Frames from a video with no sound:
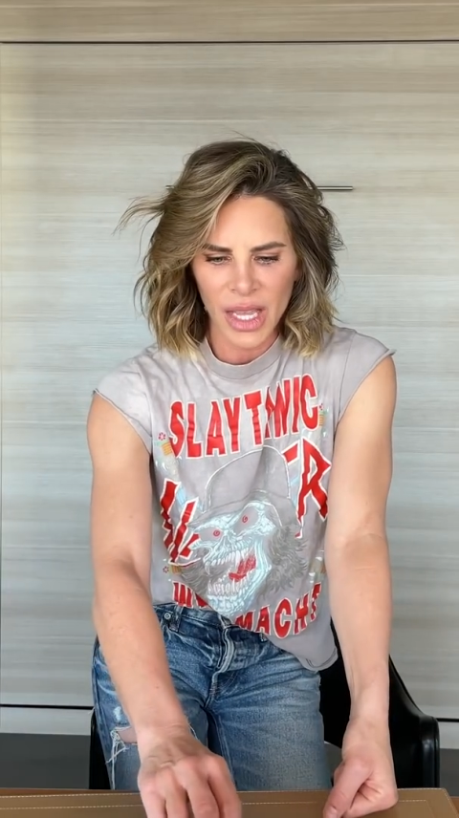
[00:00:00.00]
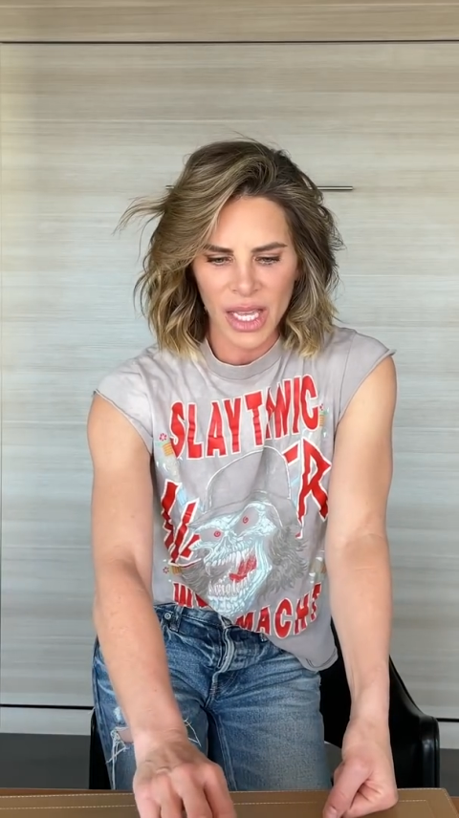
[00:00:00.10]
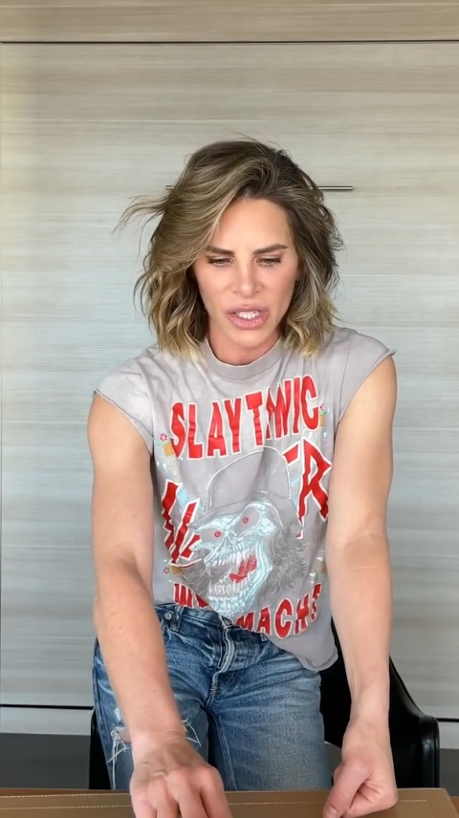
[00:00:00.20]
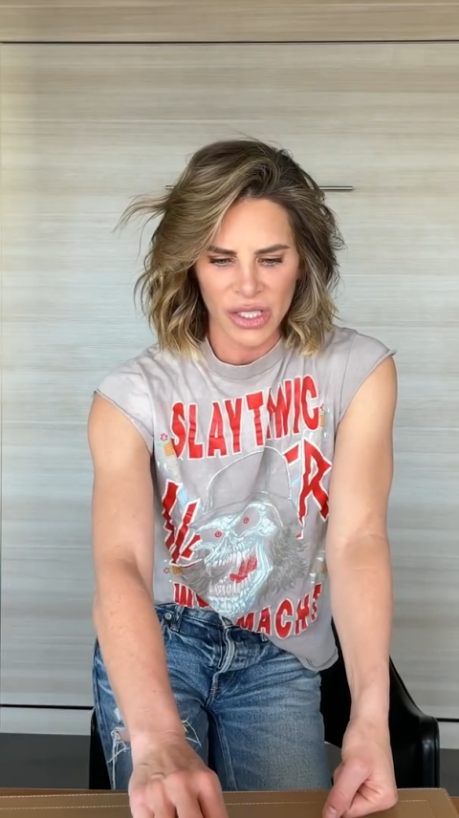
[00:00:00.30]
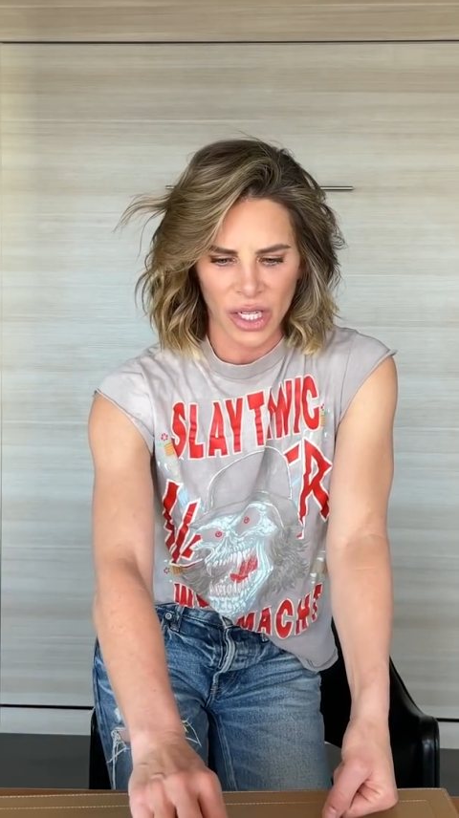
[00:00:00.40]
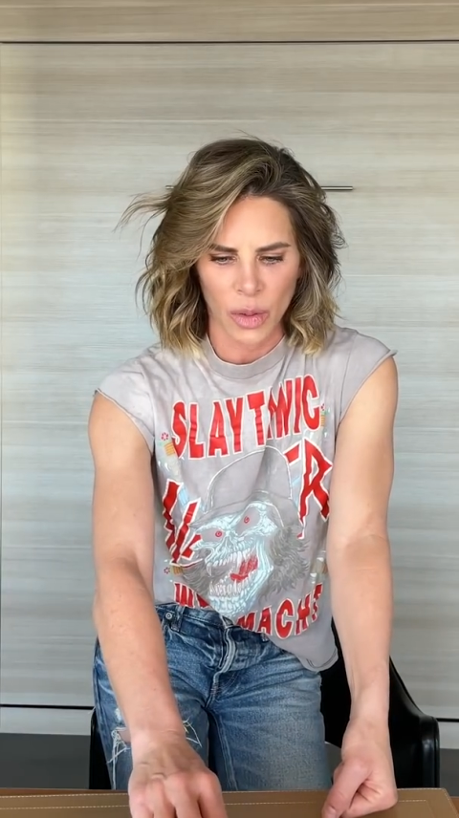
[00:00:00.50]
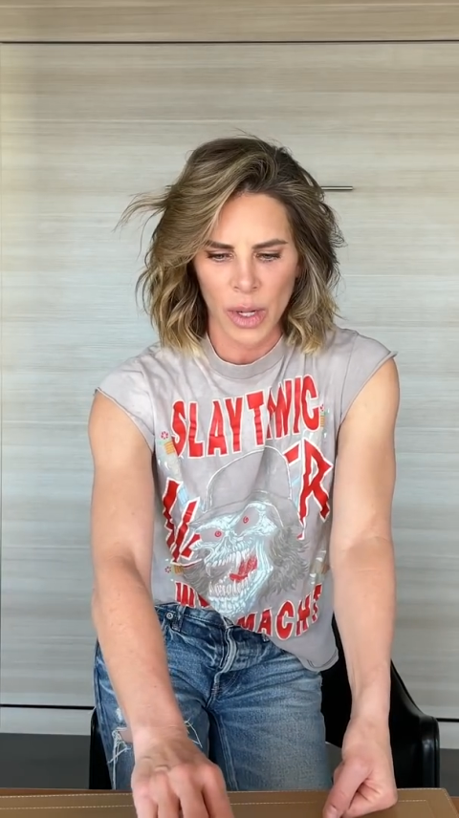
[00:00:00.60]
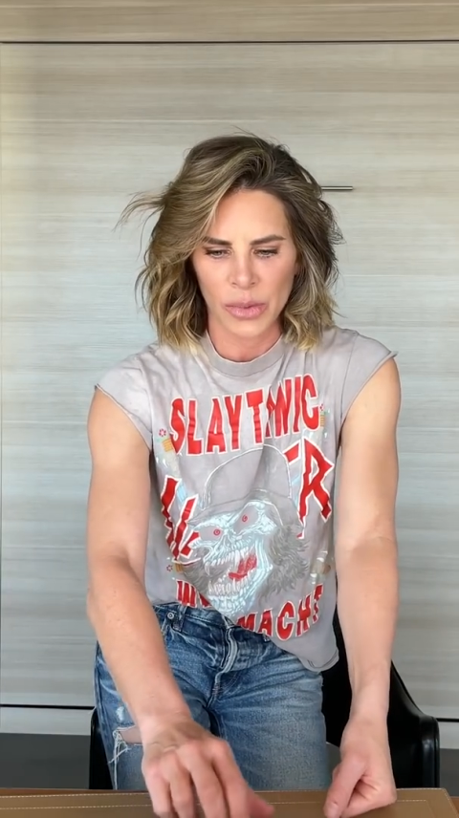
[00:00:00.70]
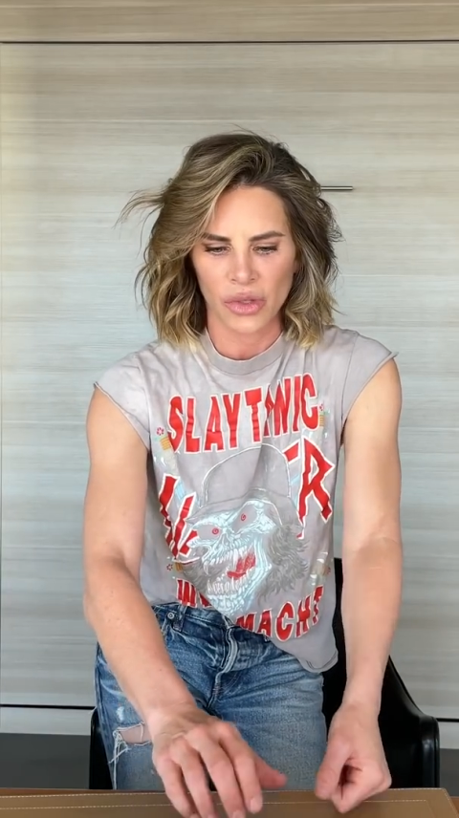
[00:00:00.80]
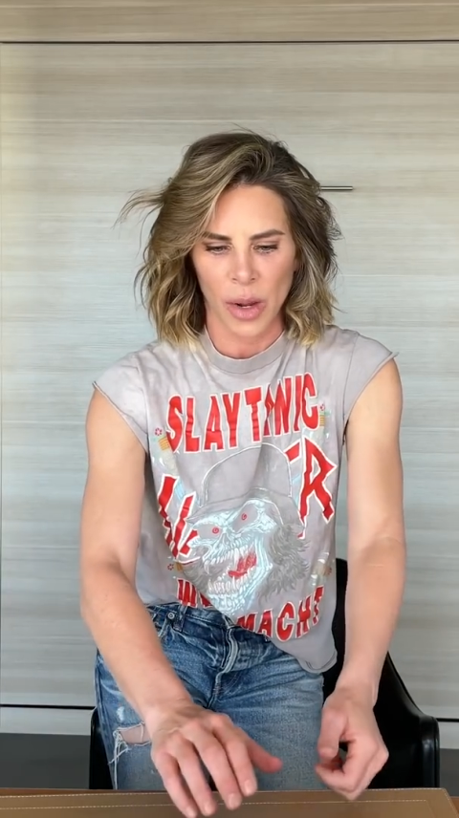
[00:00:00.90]
And she said her
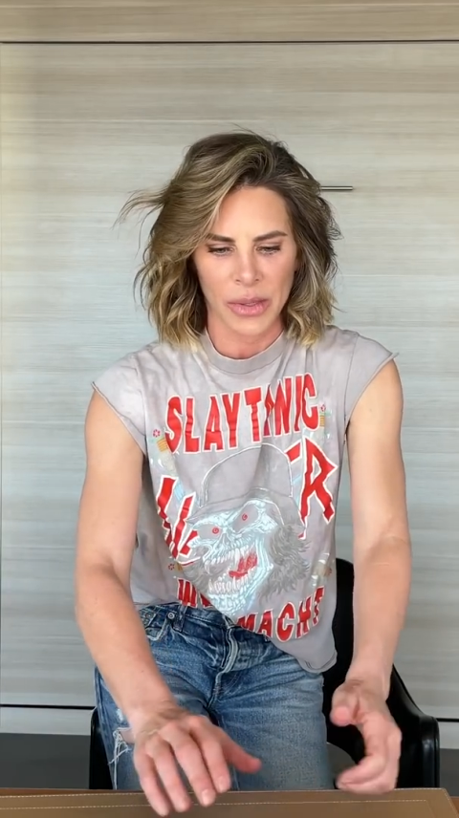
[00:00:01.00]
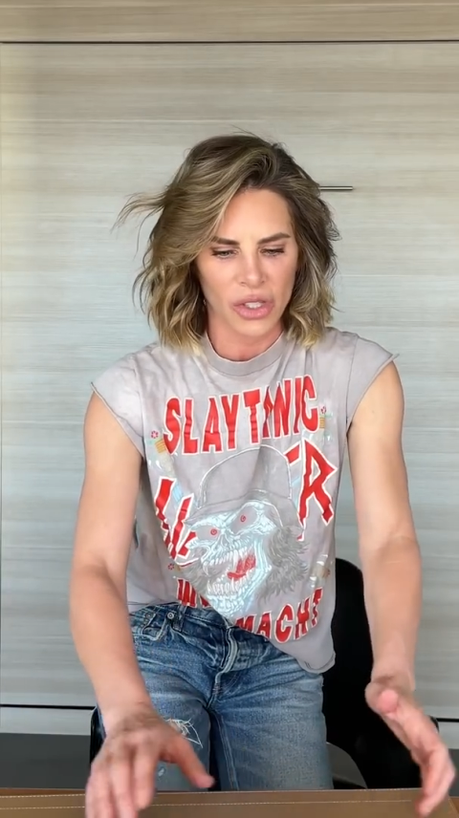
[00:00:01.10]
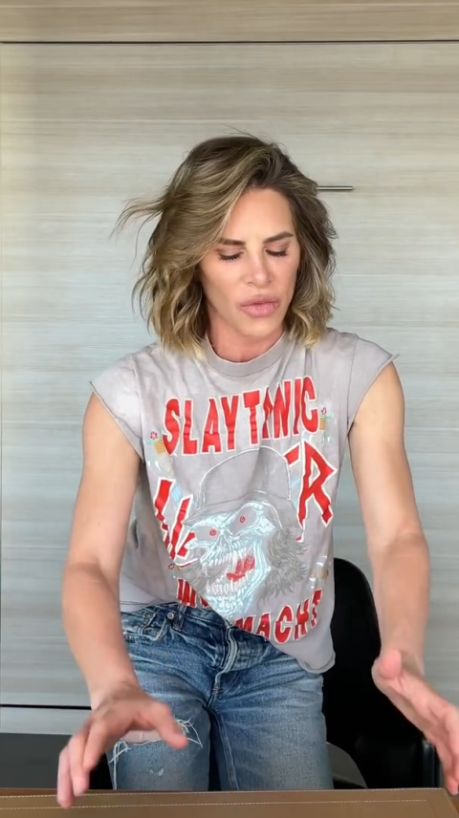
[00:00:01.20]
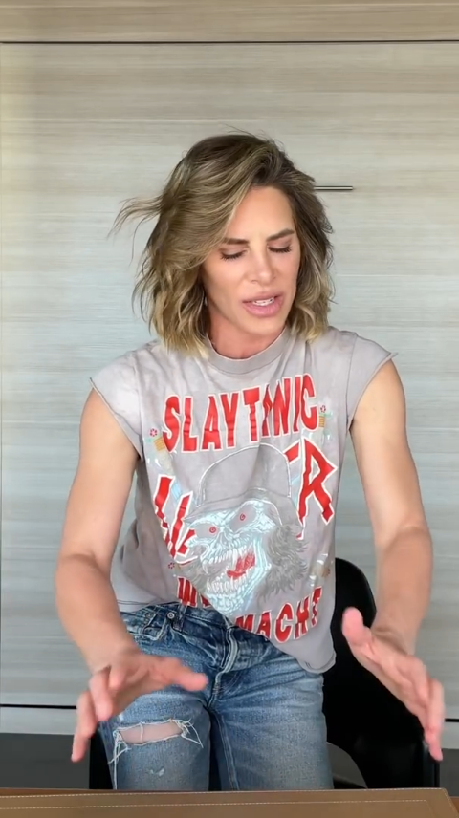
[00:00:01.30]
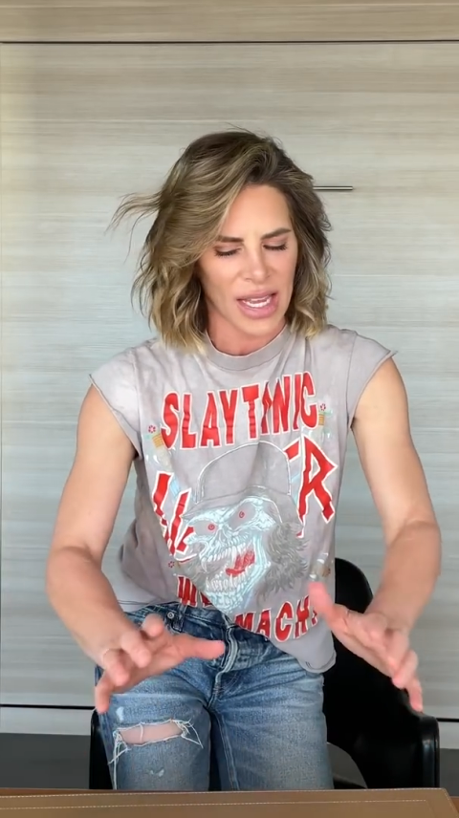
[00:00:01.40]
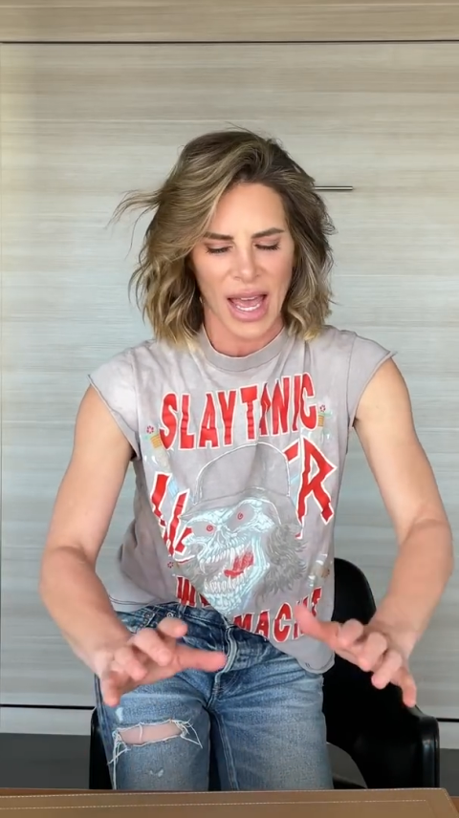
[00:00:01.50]
weight was dropping so fast,